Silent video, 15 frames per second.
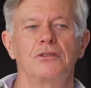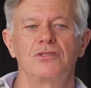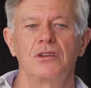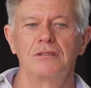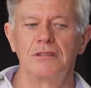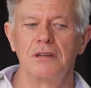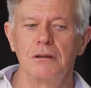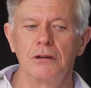So
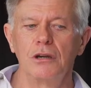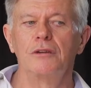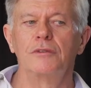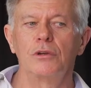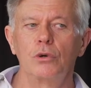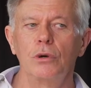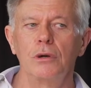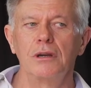don't
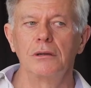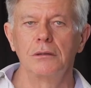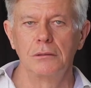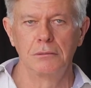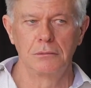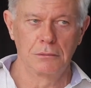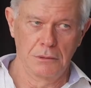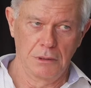overcook it.
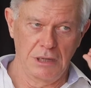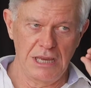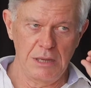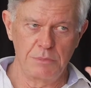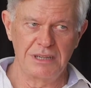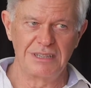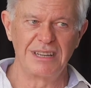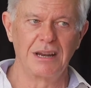
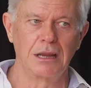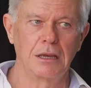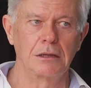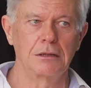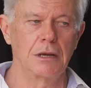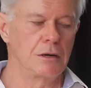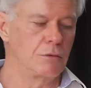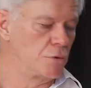Keep it
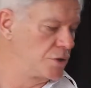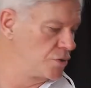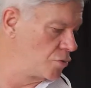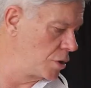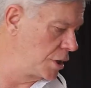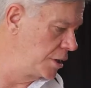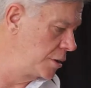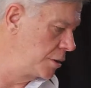delicate and restrained.